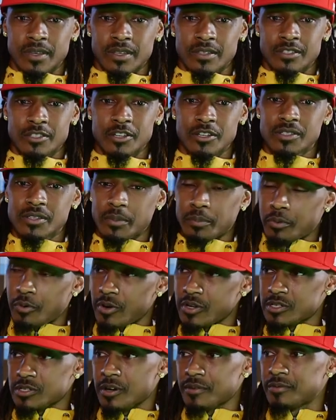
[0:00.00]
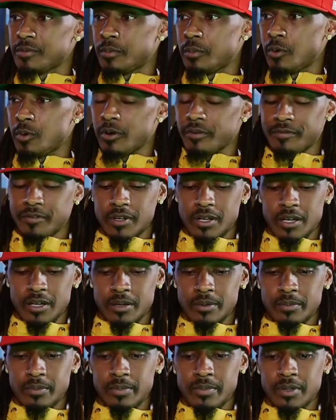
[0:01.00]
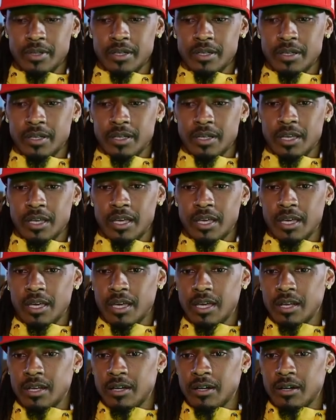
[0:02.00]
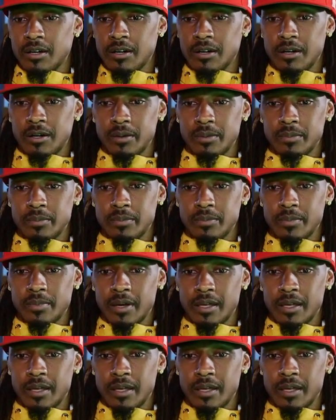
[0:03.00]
took some points off the board for them and um, I